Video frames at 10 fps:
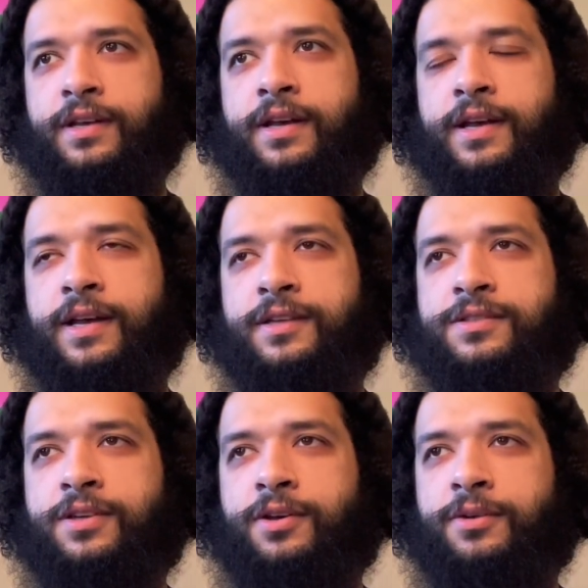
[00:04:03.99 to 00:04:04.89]

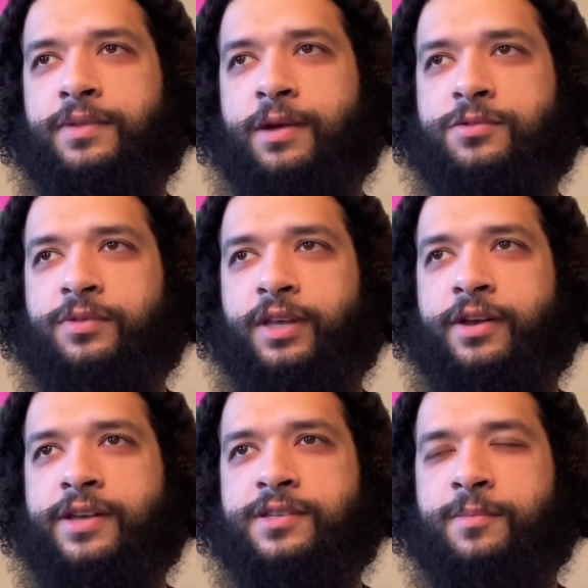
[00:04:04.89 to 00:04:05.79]
So that was really
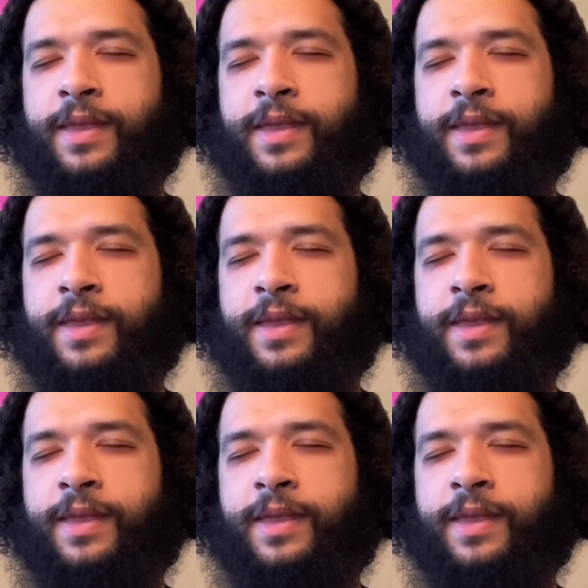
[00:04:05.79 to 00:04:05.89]
awesome.